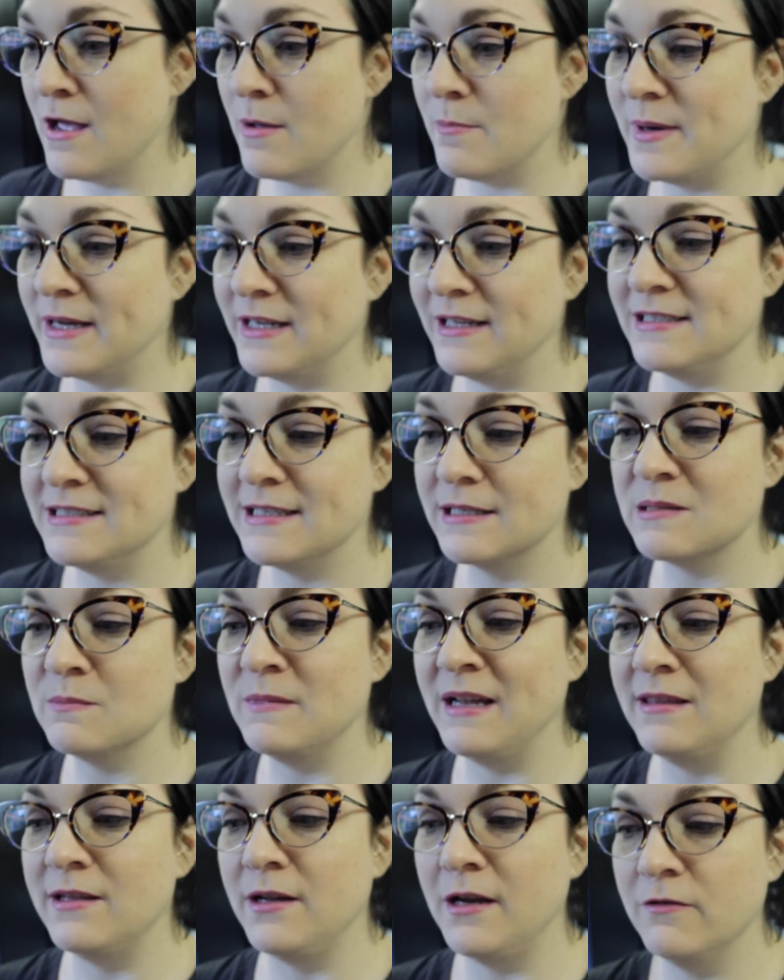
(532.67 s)
But it does
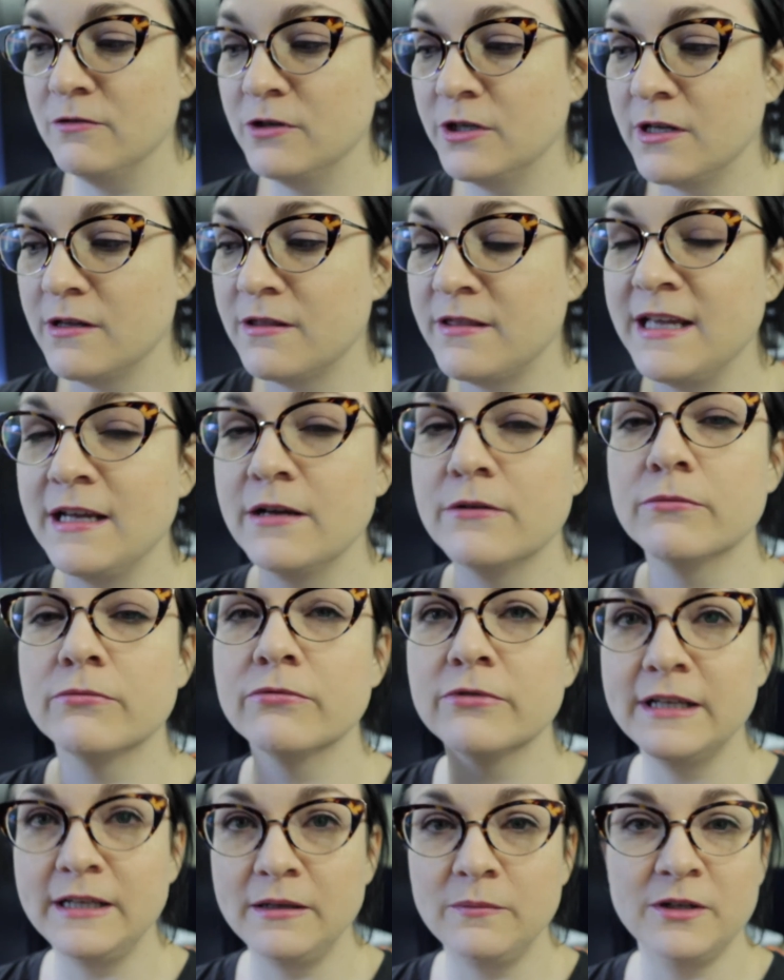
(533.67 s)
mean that I've got to think
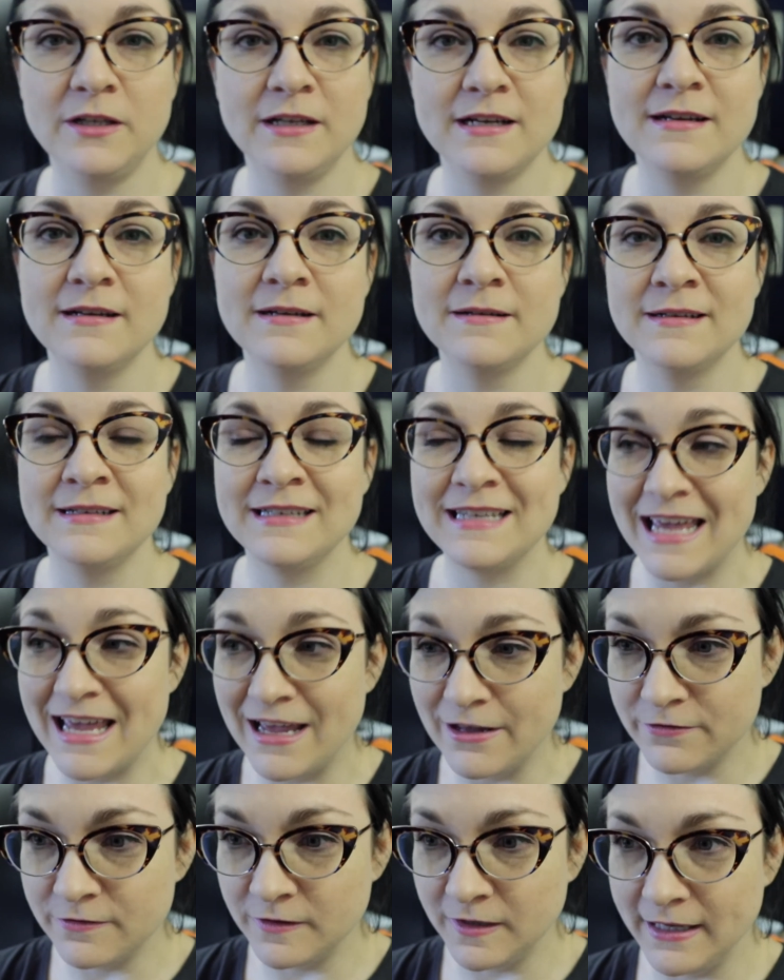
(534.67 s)
really, really
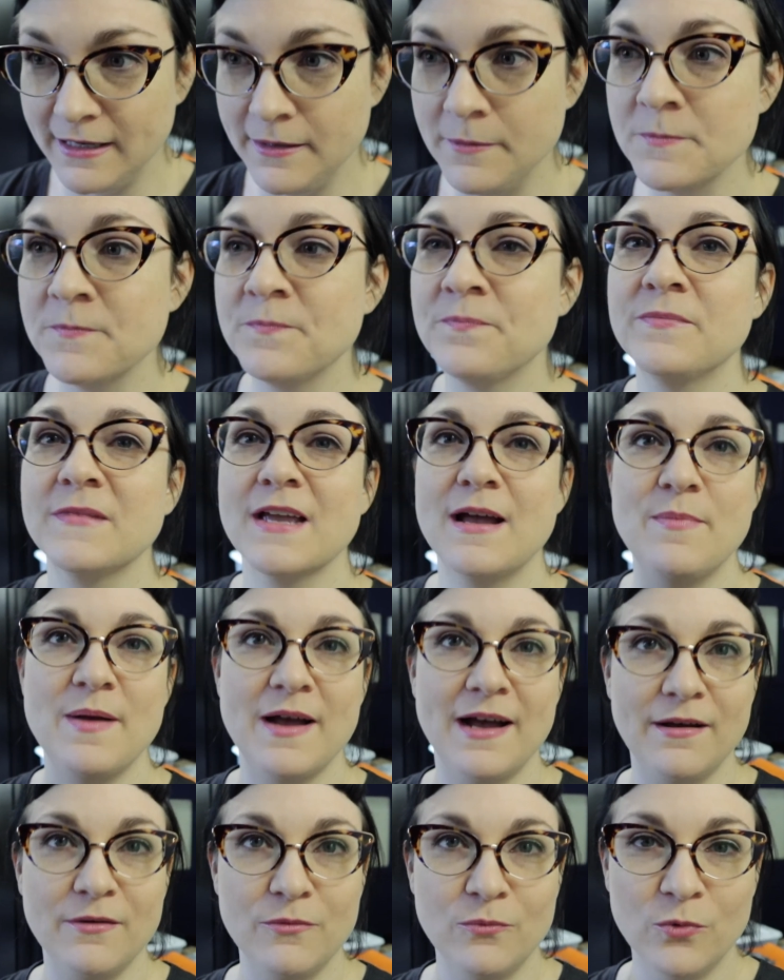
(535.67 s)
carefully
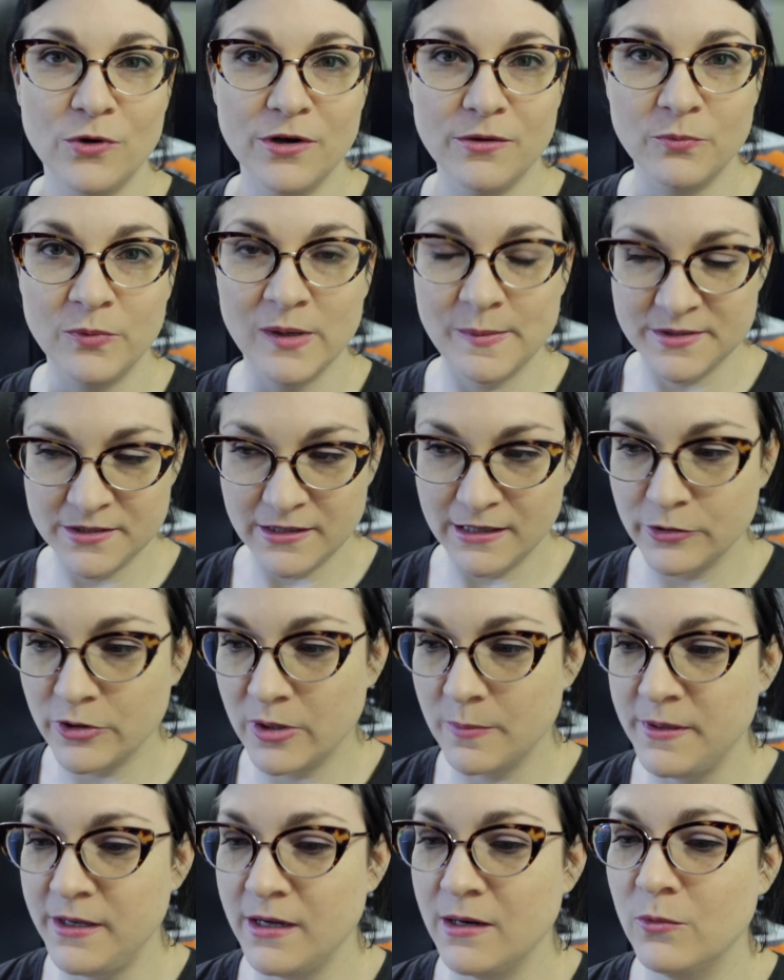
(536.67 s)
about what website
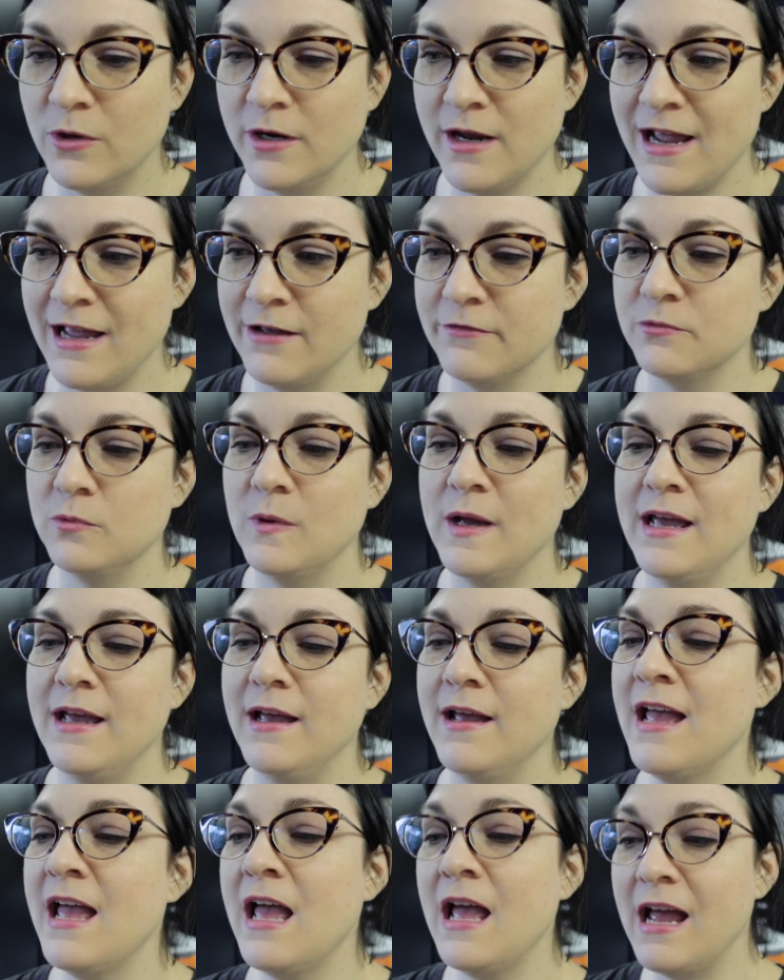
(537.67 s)
copy I want to have
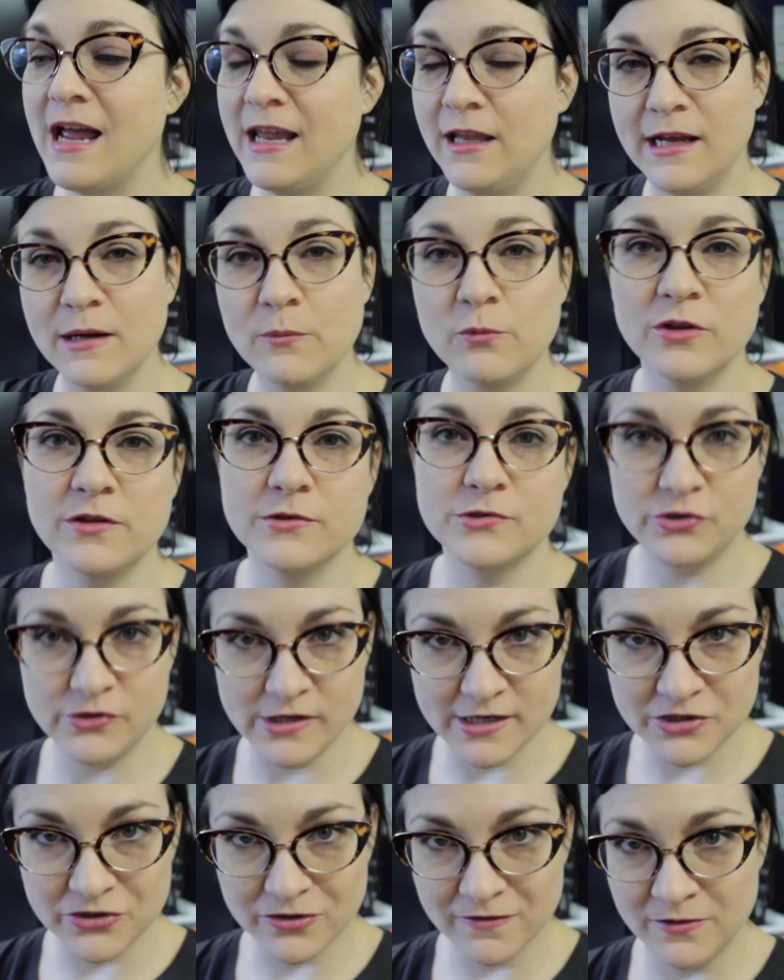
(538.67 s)
where, and like what the
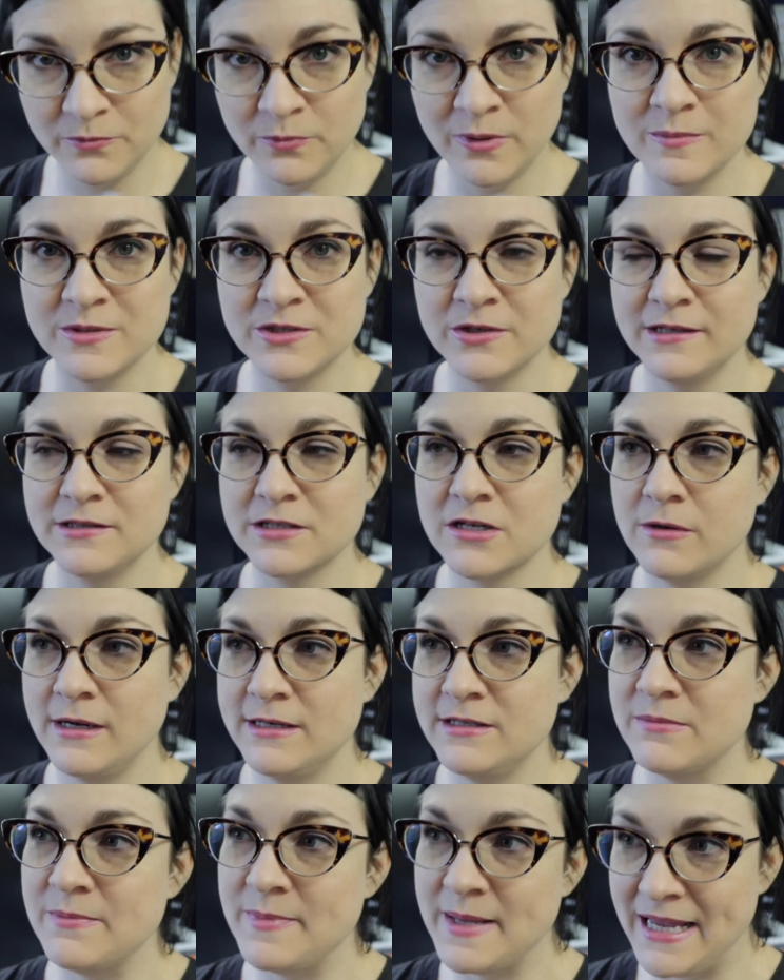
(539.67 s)
structure of the website's
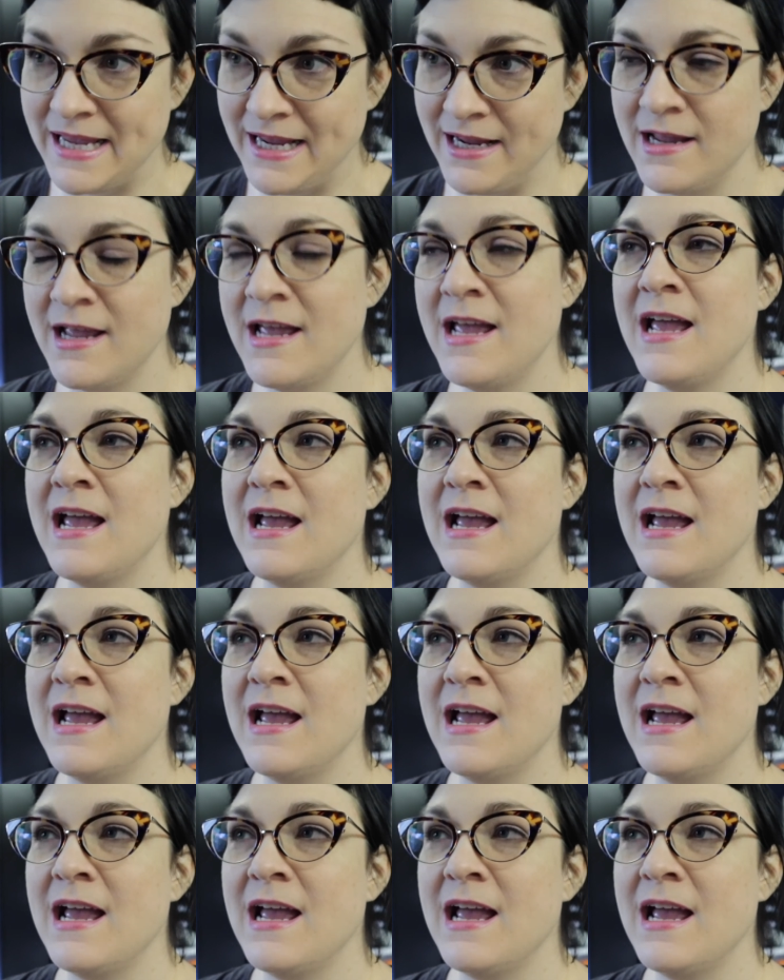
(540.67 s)
going to be.